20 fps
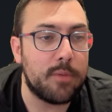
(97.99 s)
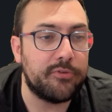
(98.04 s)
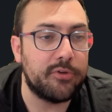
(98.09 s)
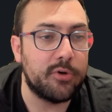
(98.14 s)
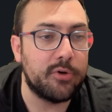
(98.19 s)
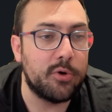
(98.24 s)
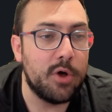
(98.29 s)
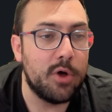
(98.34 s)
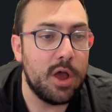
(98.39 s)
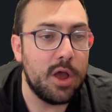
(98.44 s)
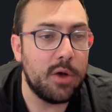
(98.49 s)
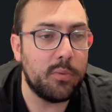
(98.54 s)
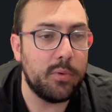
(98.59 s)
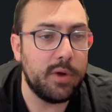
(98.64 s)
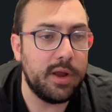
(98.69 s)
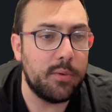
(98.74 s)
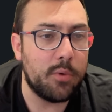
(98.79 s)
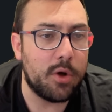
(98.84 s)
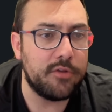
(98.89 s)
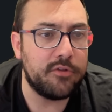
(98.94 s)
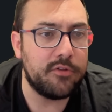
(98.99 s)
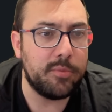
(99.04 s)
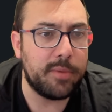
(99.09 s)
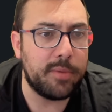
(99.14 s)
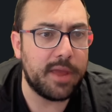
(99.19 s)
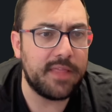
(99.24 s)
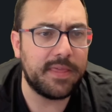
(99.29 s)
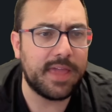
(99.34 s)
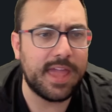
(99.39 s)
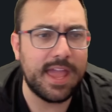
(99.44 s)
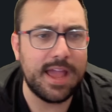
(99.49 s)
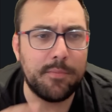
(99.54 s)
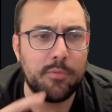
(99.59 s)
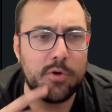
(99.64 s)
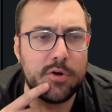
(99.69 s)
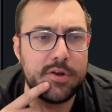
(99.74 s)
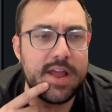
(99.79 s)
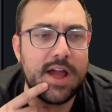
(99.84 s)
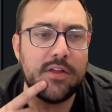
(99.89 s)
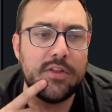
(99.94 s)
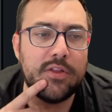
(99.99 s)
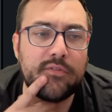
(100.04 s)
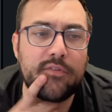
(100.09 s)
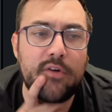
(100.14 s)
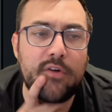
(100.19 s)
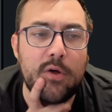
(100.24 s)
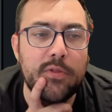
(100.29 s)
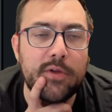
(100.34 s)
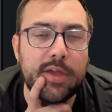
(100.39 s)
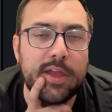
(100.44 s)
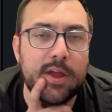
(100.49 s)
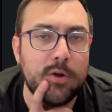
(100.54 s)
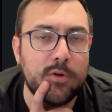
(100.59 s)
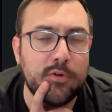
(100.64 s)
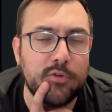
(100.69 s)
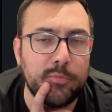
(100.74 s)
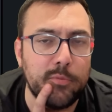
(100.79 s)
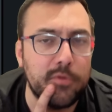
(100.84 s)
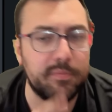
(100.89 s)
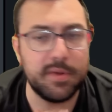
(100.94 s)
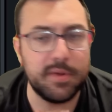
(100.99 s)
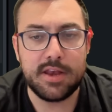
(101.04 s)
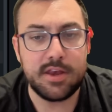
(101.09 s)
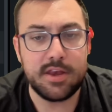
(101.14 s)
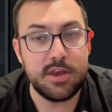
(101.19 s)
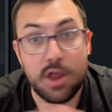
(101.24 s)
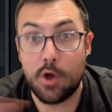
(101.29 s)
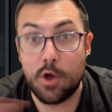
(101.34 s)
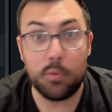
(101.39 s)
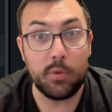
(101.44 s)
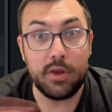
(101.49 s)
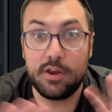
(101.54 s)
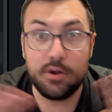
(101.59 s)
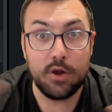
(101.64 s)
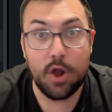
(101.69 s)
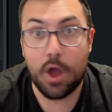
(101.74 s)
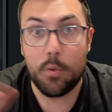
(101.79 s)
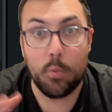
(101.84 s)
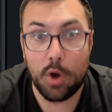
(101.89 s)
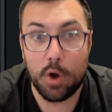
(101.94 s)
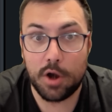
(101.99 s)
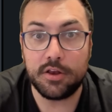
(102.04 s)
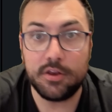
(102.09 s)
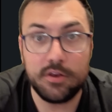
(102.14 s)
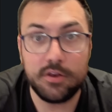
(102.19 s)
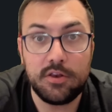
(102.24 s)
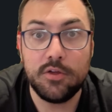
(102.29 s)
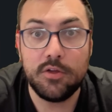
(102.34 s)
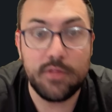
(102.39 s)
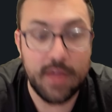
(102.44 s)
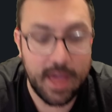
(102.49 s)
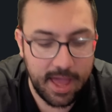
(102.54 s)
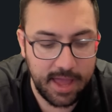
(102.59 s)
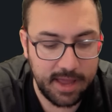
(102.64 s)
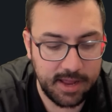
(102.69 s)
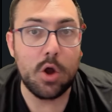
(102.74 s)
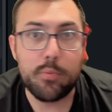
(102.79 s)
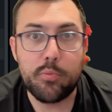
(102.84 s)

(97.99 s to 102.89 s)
So we want to pan the camera down to follow the character's movement. No, we do not want to do that.